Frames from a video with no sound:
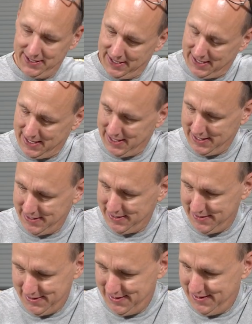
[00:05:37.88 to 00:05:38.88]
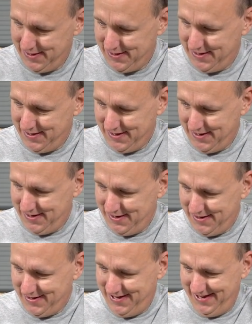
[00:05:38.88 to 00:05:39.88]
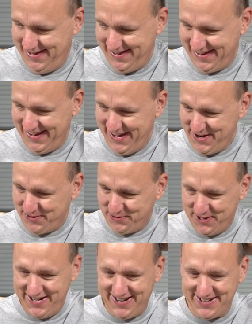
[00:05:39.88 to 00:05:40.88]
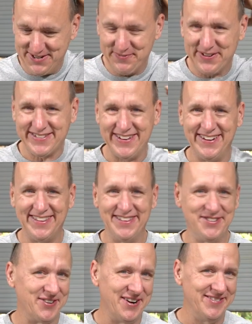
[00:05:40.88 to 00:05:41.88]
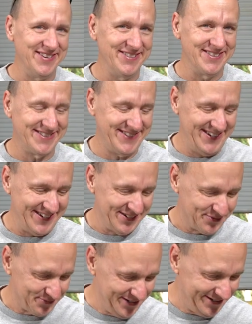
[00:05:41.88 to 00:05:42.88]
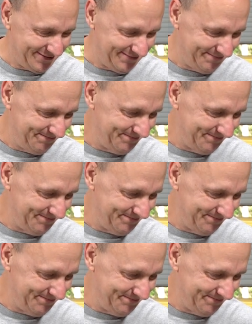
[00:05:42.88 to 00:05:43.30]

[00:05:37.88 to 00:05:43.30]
100% of the drama you are seeing is real.